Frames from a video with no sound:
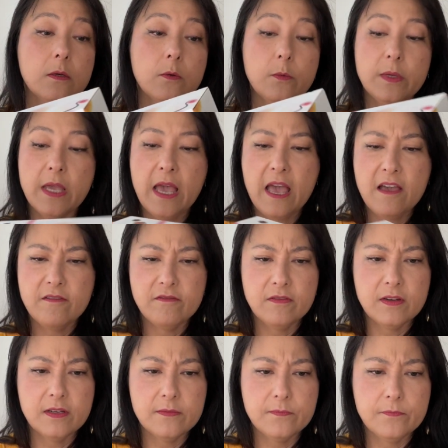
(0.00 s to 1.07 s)
We have,
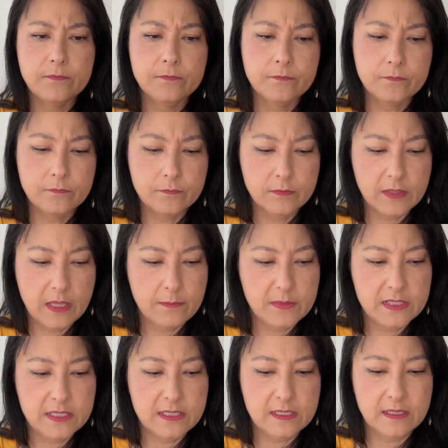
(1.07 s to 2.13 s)
let me
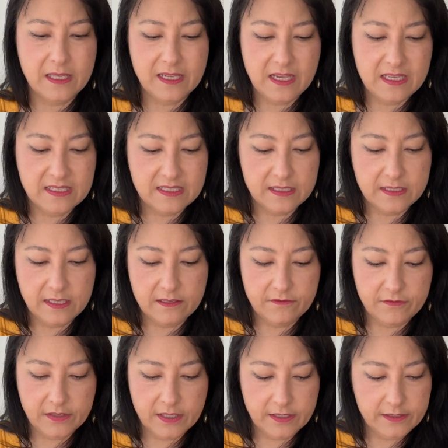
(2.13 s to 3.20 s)
see, like a
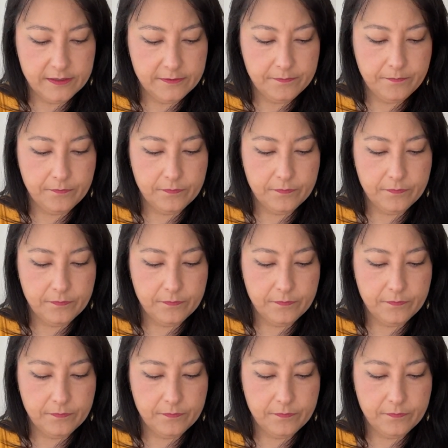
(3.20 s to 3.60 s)
sleeve here.